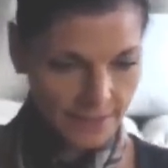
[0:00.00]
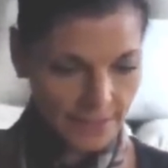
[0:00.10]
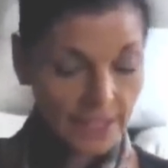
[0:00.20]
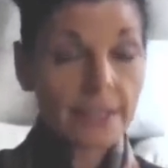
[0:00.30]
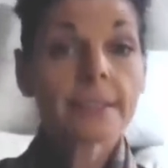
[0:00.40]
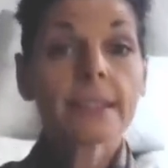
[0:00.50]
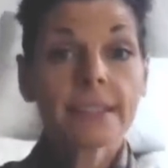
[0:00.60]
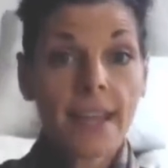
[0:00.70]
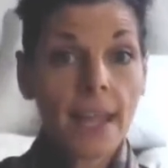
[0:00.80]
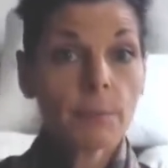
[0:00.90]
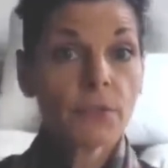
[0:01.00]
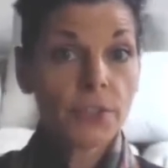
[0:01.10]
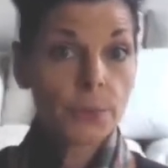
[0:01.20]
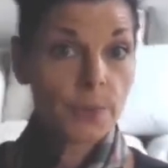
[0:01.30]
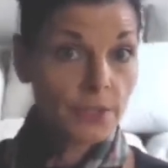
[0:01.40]
It's the time for
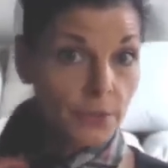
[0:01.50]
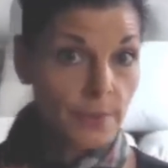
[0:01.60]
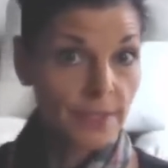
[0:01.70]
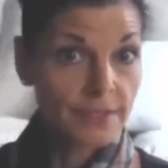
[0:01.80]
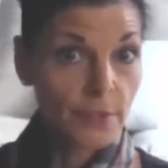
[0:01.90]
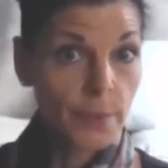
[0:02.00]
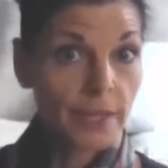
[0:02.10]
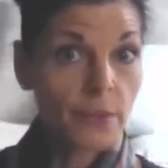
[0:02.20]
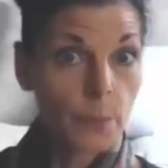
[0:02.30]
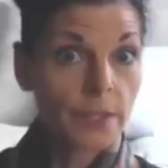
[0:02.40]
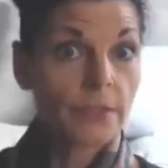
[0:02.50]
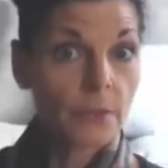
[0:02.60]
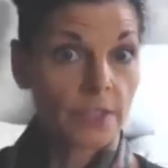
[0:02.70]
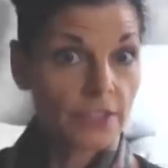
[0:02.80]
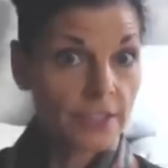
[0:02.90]
you to do this, okay? The Wheel of
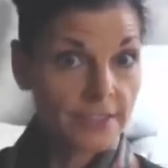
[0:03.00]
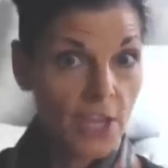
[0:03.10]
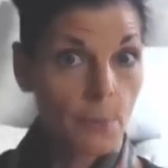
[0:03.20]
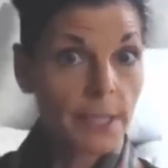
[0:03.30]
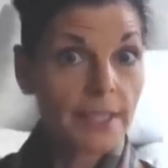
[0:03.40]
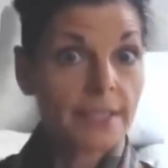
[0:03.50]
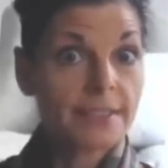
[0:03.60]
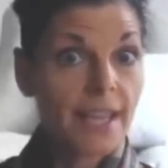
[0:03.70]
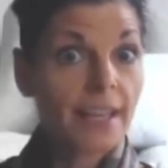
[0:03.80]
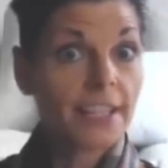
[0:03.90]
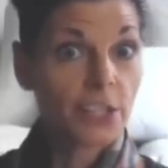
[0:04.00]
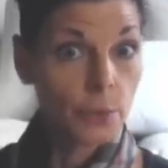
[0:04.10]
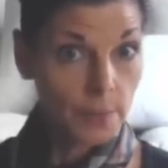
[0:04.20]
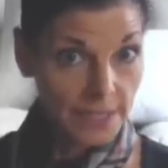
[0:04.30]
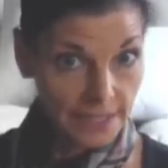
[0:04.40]
Fortune is coming in and telling
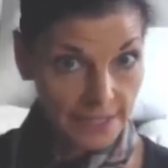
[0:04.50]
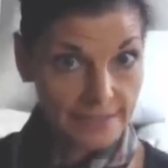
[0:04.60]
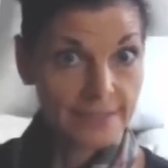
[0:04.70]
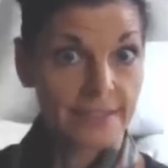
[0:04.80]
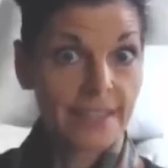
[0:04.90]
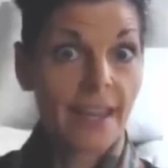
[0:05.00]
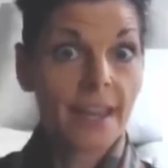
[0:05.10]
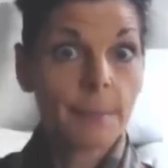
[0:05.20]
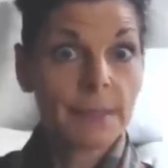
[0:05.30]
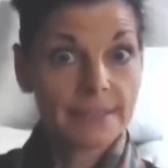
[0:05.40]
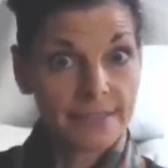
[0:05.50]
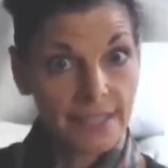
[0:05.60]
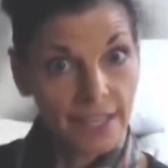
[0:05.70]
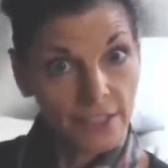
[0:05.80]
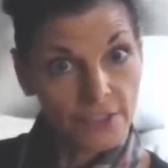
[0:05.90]
you it's the time. It's
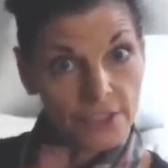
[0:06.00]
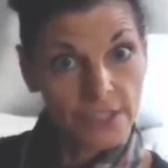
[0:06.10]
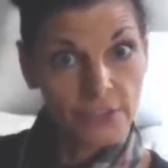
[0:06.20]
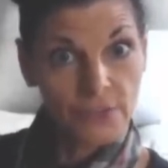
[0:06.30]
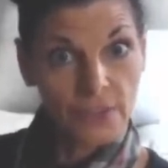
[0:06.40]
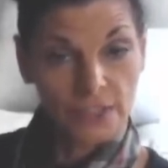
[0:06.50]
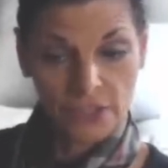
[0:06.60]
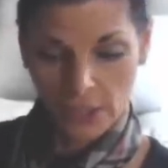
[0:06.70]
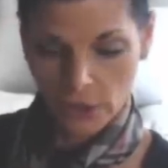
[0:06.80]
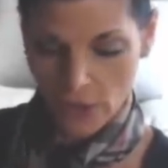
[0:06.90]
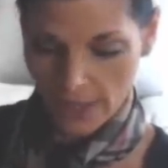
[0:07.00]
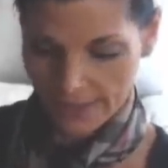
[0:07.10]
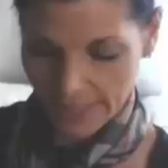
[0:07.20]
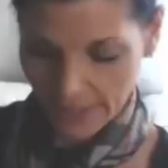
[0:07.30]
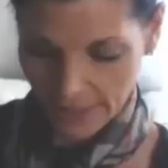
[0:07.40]
the energy that's flushing
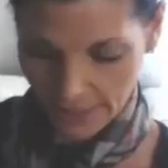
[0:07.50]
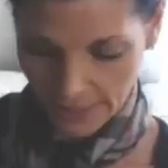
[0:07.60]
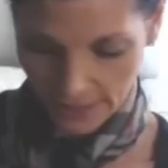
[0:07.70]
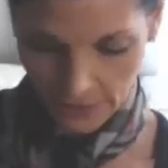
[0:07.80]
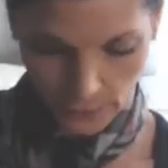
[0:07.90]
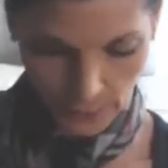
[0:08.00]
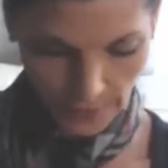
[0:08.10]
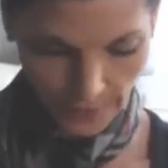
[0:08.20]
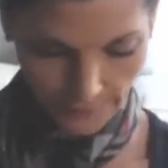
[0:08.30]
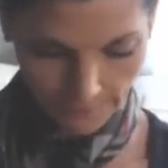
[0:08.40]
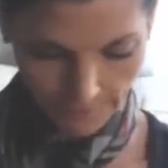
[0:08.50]
across here, okay?